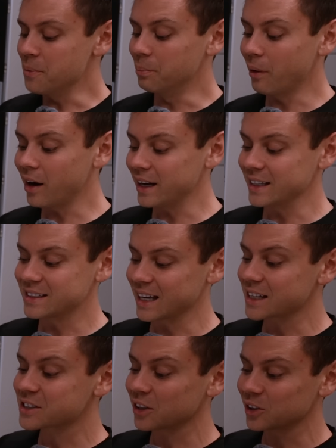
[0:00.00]
but it
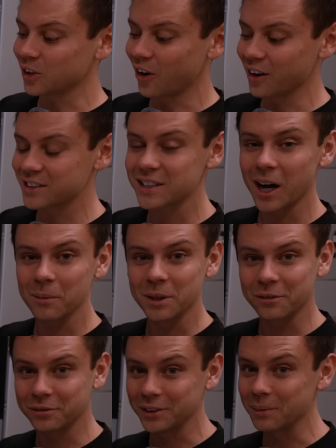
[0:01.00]
takes a long time
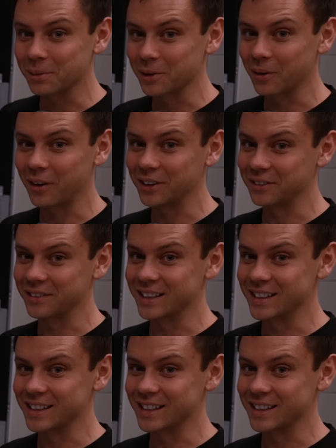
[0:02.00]
to flip through all of